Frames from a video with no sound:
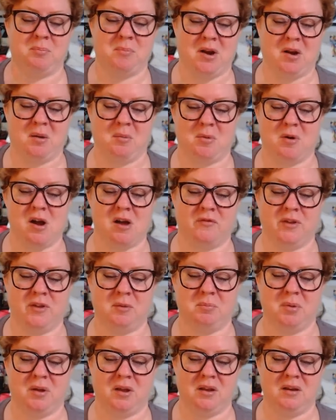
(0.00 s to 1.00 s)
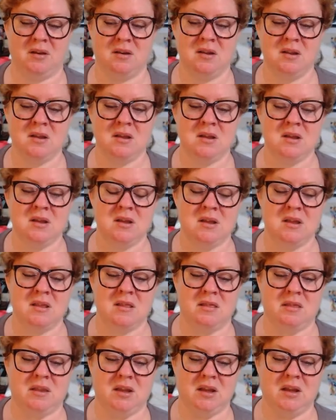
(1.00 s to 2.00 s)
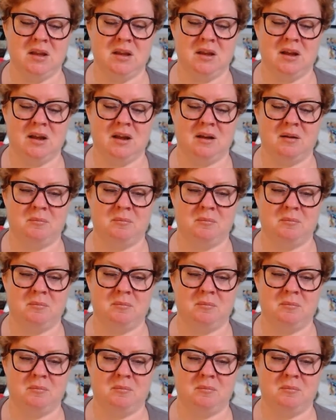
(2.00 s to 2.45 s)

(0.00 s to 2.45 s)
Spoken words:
my nonprofit, but the